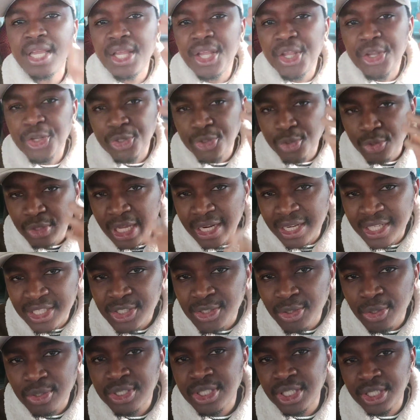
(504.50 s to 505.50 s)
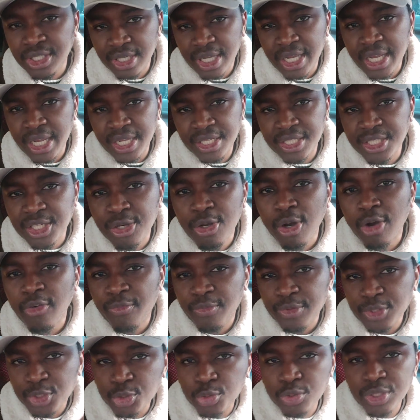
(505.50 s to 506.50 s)
you know that it's not
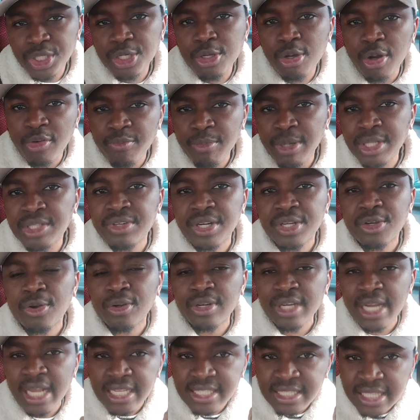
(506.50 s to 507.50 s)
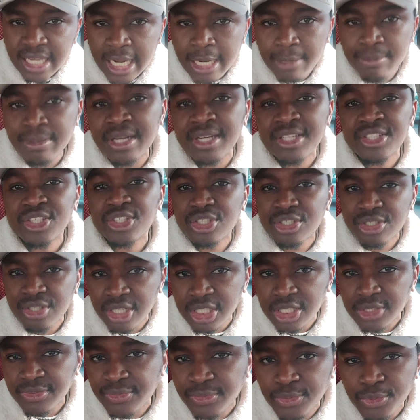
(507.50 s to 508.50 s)
through the government recognized app that is
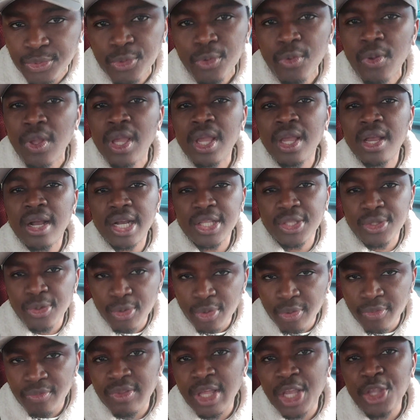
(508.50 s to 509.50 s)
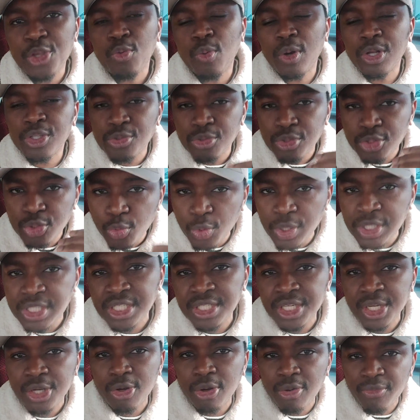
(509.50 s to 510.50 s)
stressful and all of that. You want to do it in
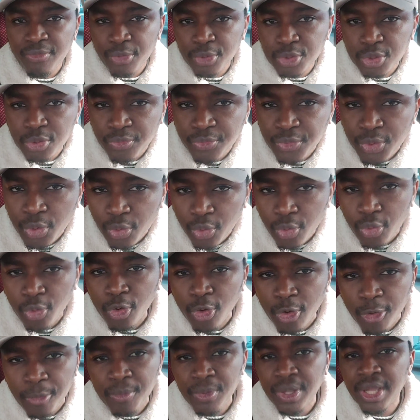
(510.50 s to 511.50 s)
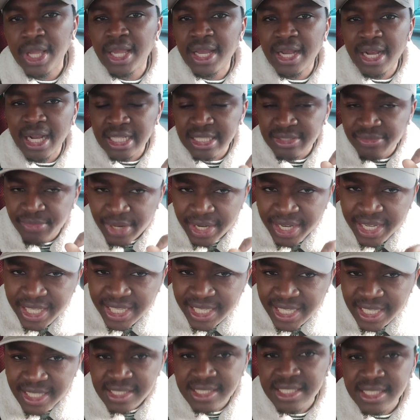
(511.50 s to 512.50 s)
the comfort of your home and very
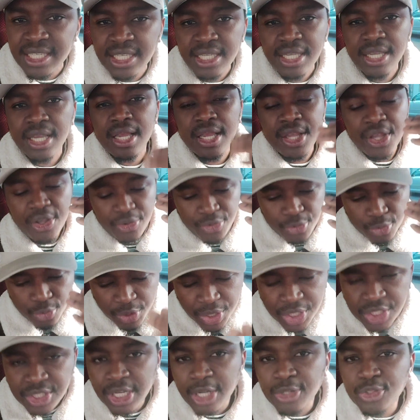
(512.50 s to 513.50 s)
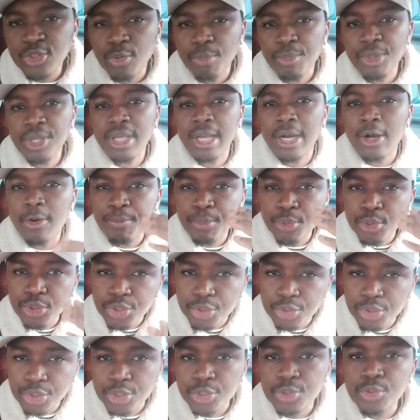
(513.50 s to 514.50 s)
easy. You reach out to me. I'll put
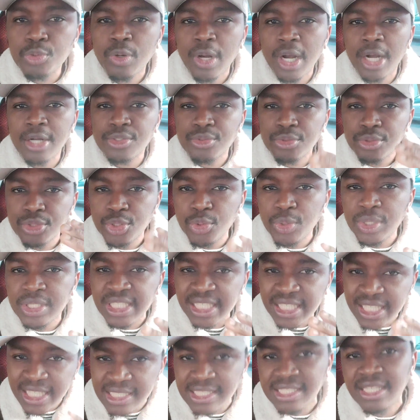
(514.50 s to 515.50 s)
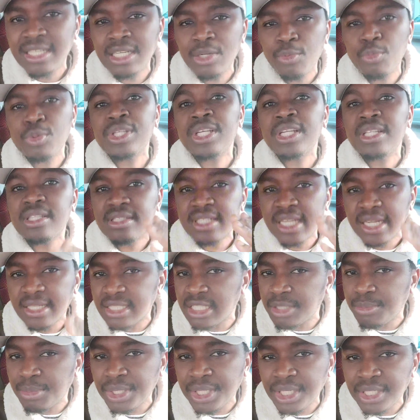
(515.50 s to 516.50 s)
you through how to do it easily. Within
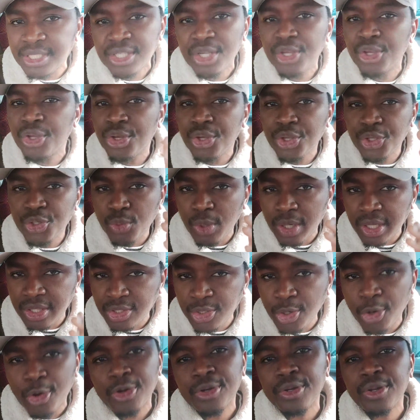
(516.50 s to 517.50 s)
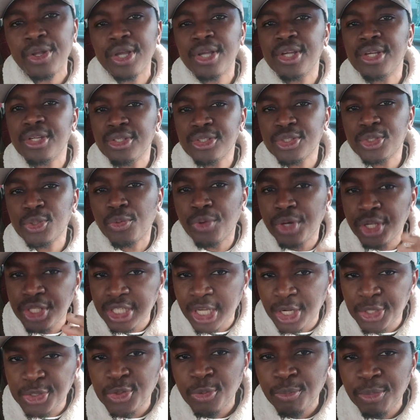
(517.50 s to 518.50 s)
30 minutes, you are done. So reach
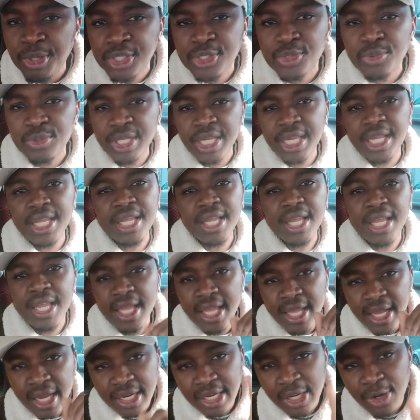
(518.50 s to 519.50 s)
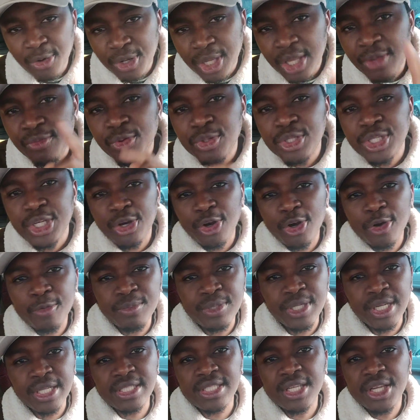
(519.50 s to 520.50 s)
out to me today and I'll give you the
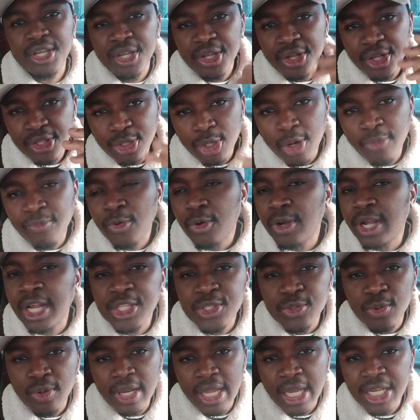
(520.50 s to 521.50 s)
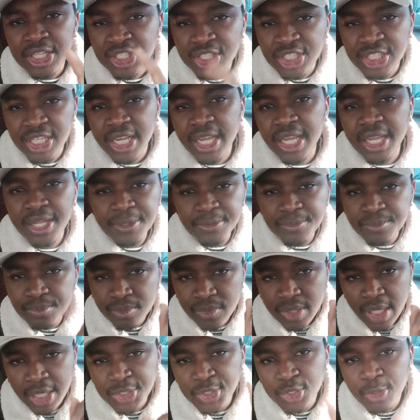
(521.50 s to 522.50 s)
update. Don't forget to like, share,
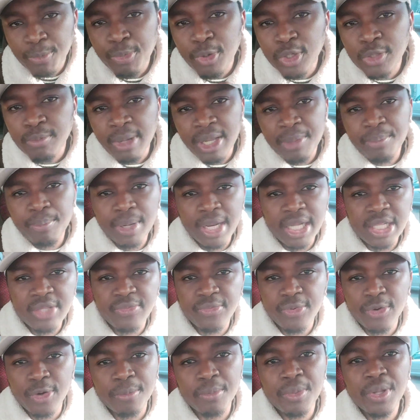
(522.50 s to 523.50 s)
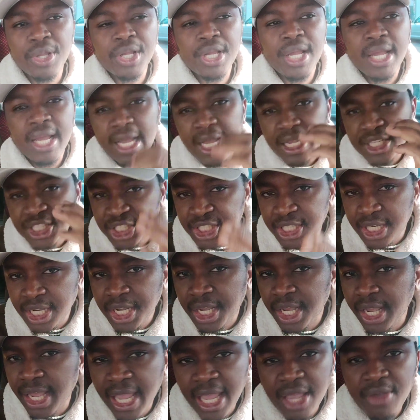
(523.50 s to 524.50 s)
and support my platform. I share
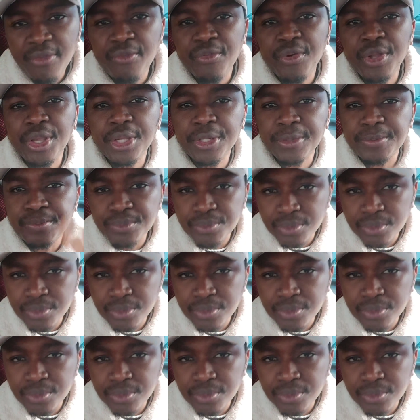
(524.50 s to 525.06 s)
every